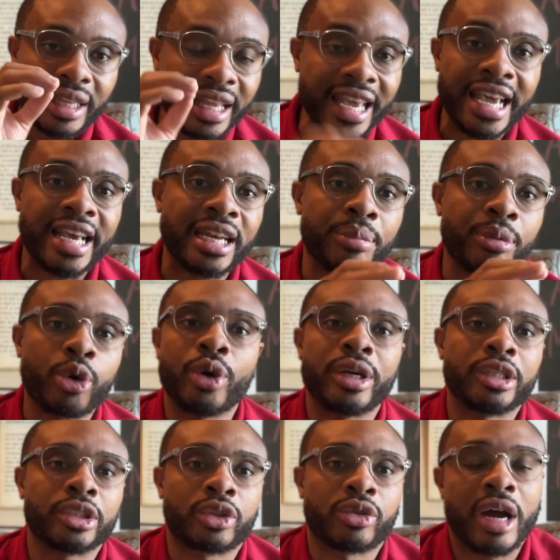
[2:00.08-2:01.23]
ended up
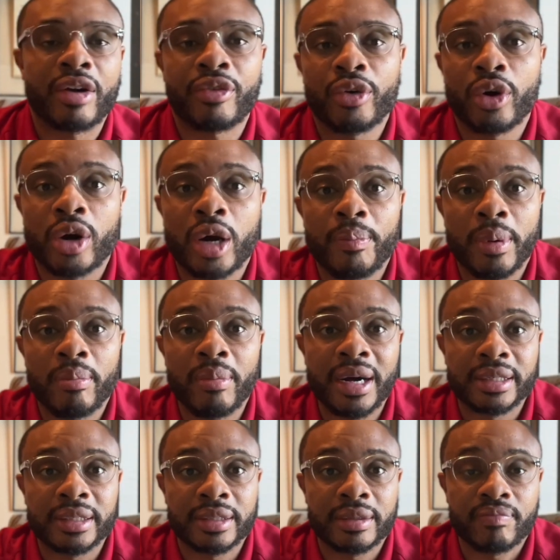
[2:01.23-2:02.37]
quitting track for a couple
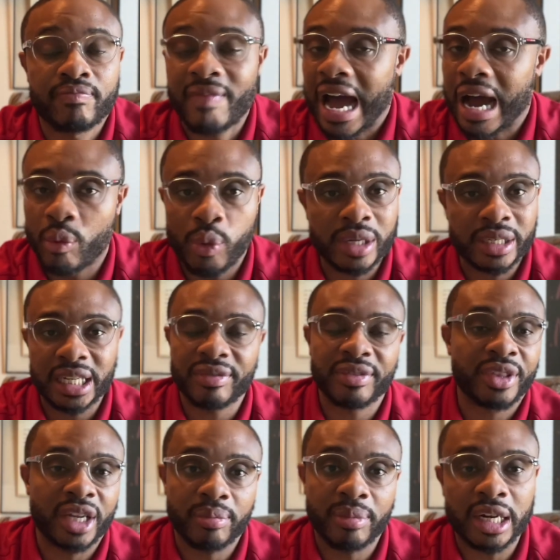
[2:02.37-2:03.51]
months. I wasn't even
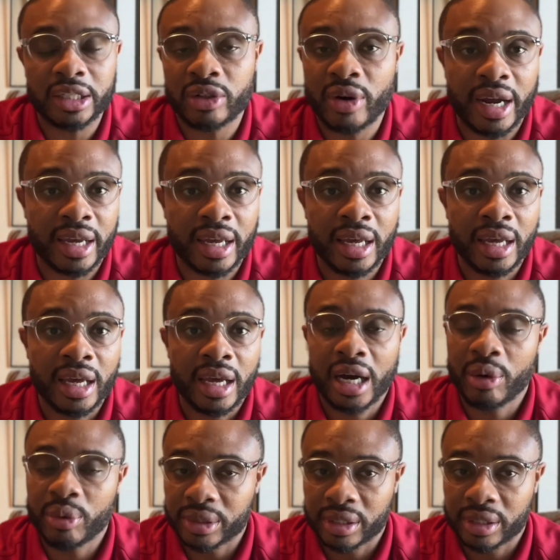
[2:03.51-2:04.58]
thinking about track. I was